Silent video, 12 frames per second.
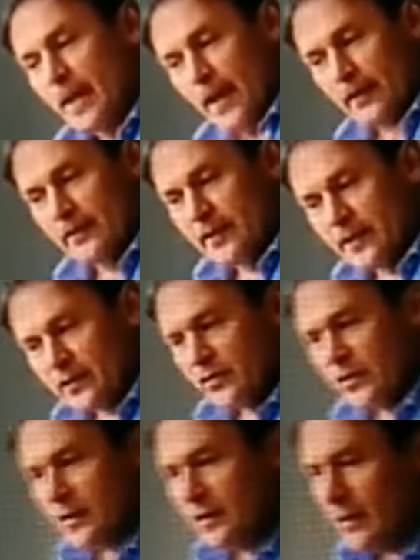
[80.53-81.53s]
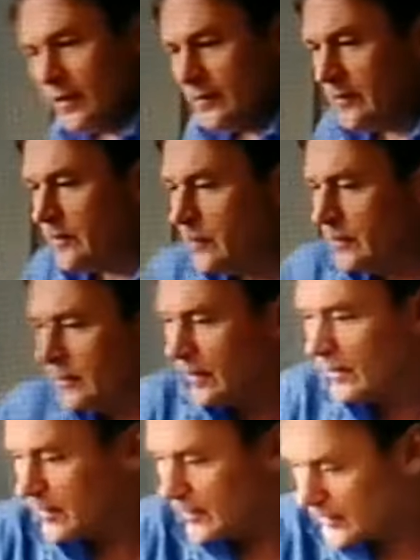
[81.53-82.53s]
And the energy they
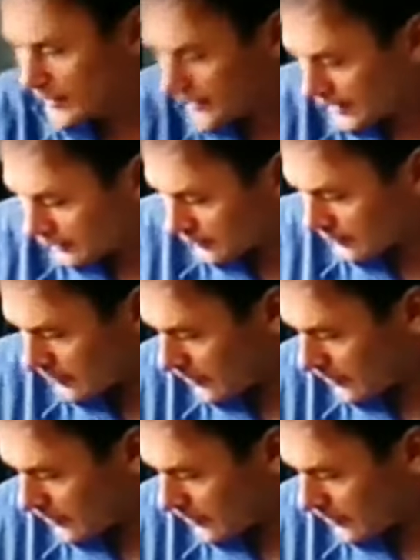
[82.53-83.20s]
will get